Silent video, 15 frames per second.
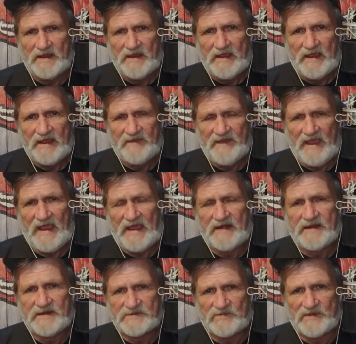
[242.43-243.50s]
and that
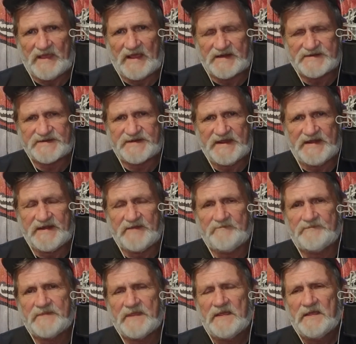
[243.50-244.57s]
is without a stadium.
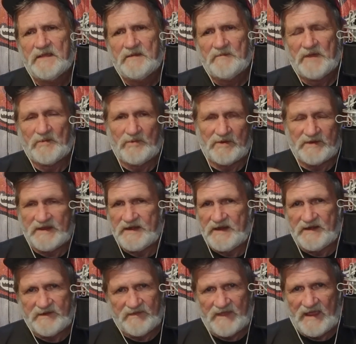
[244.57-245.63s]
But we'll get
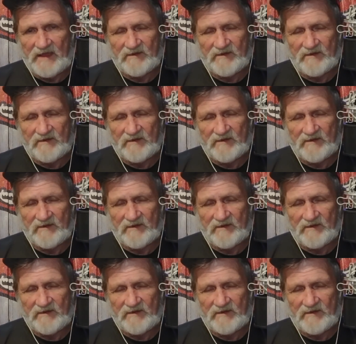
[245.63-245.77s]
into that